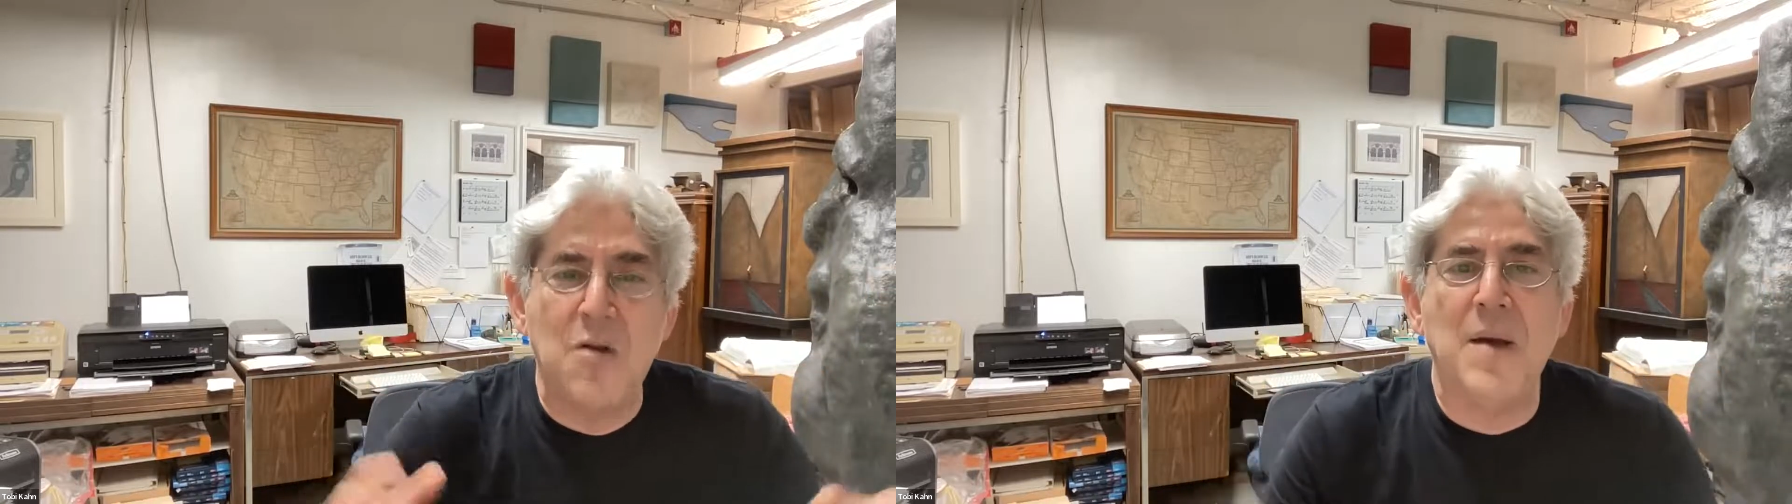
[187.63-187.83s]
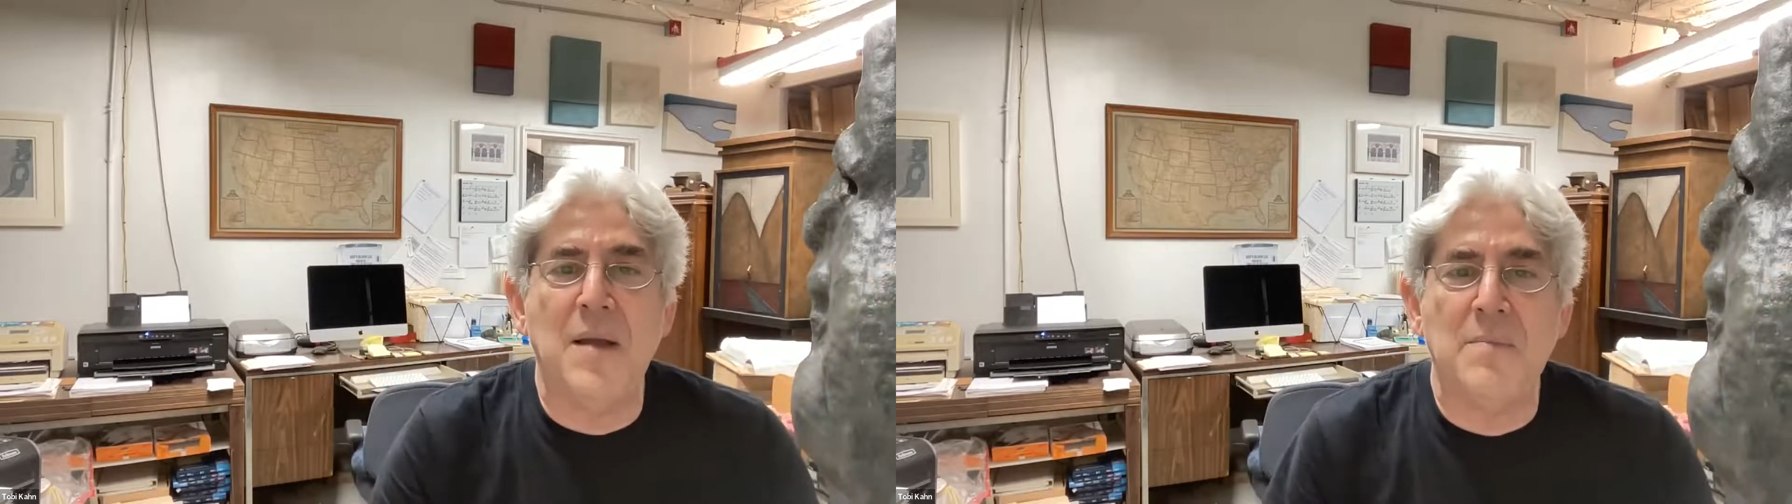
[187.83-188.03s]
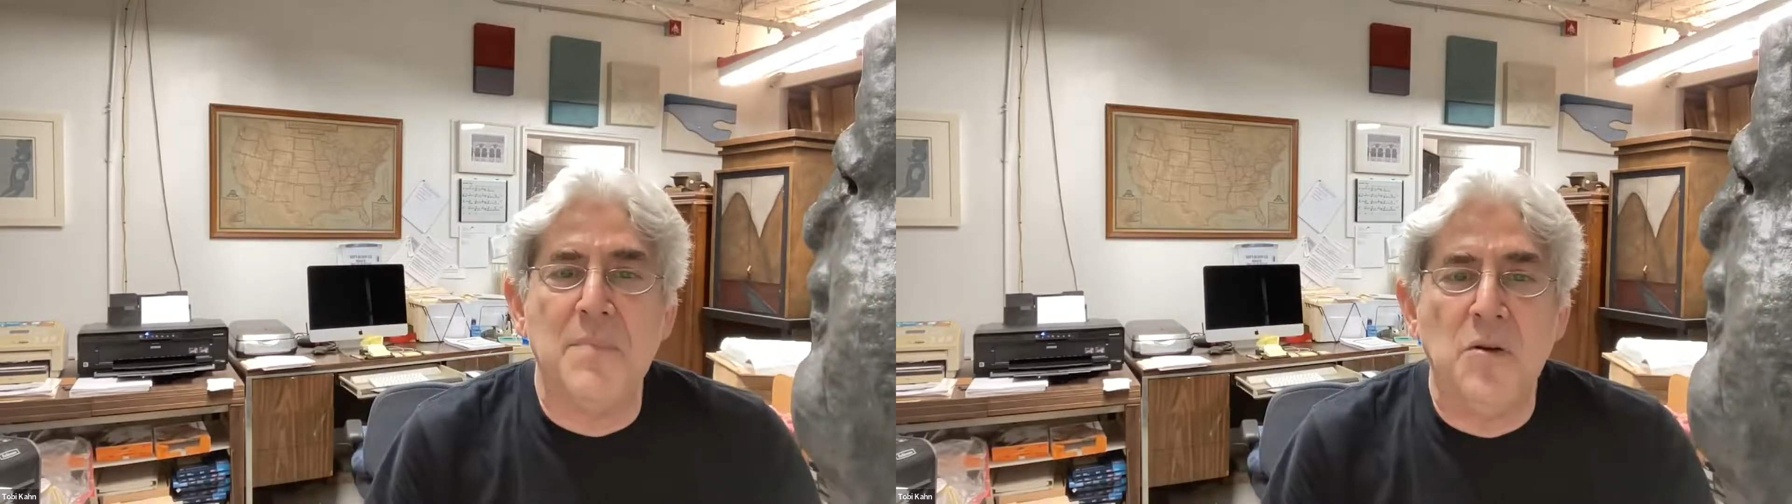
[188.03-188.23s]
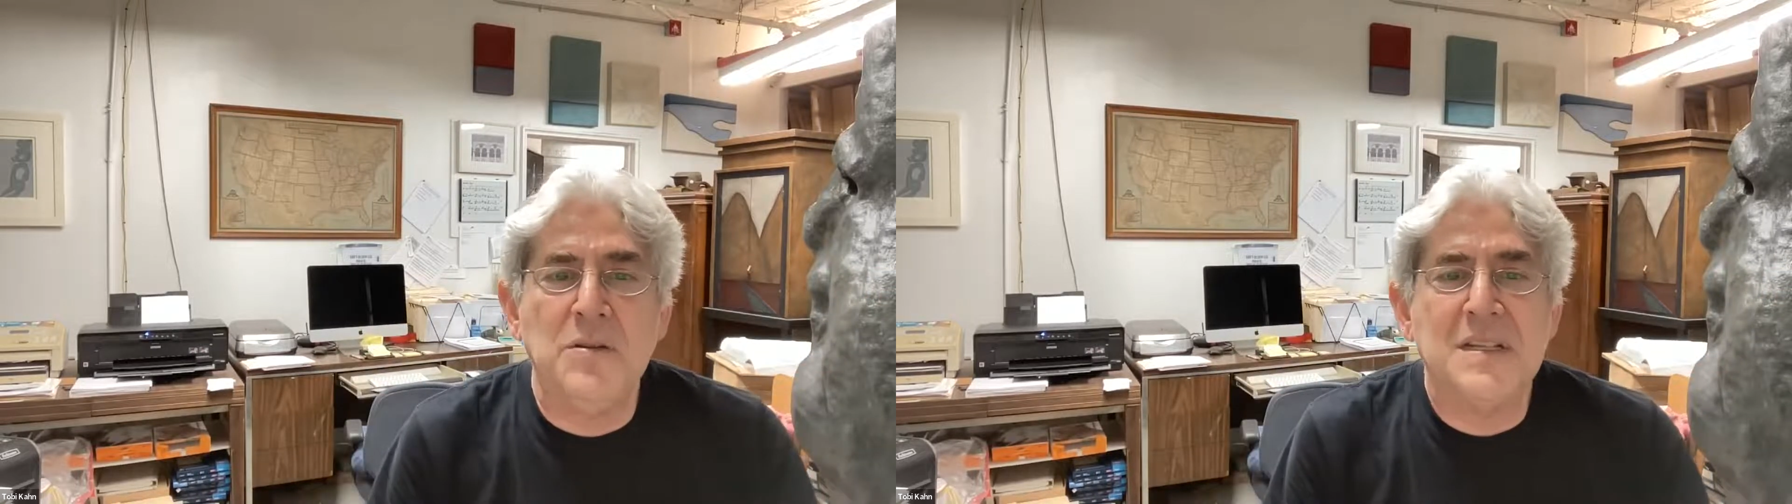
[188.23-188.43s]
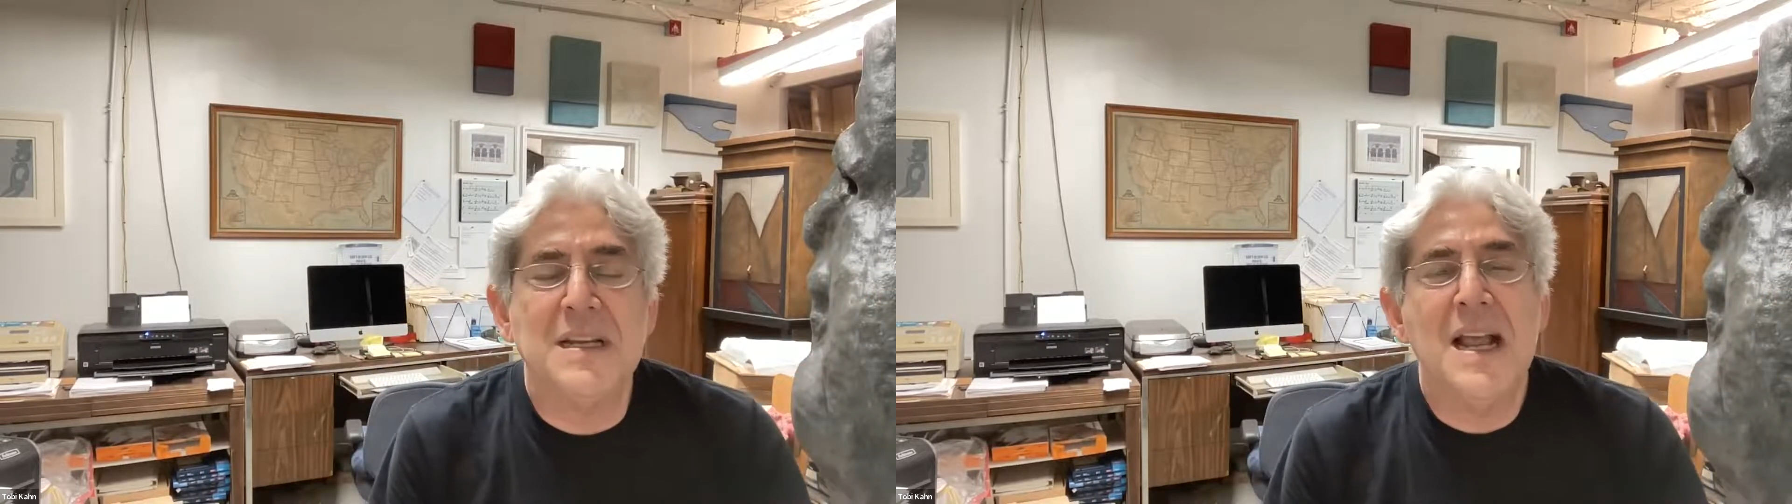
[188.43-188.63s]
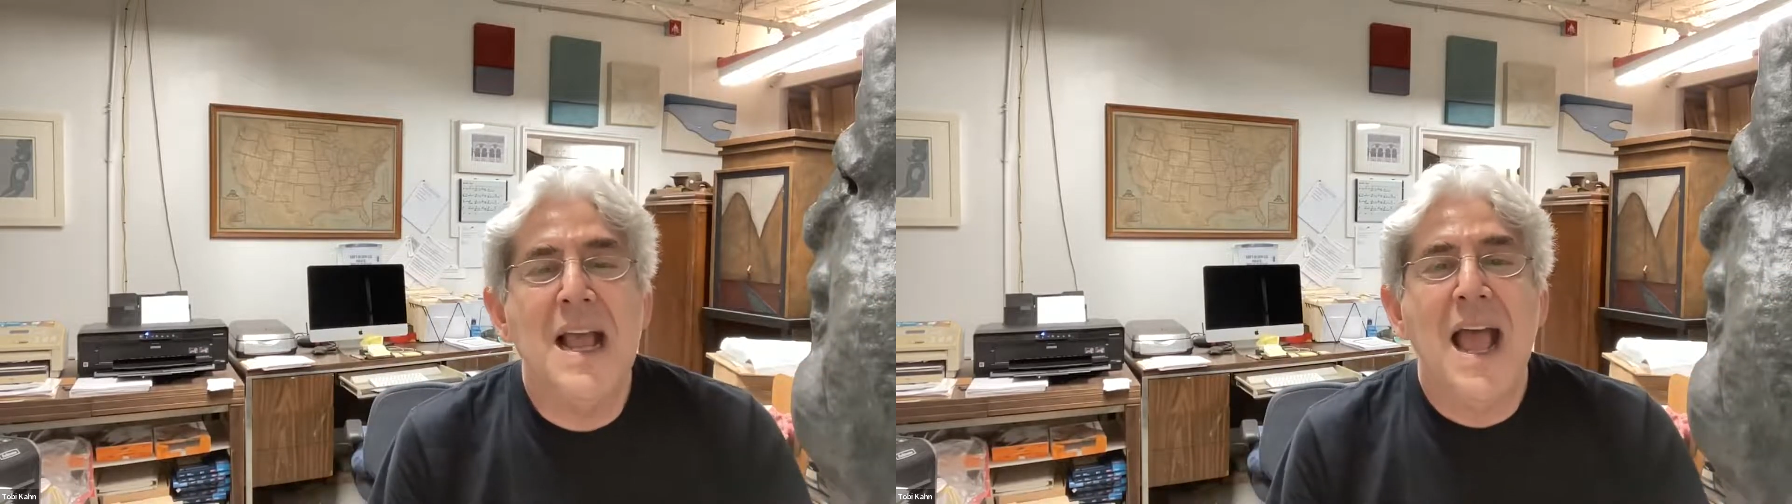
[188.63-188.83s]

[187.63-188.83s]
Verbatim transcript: about most.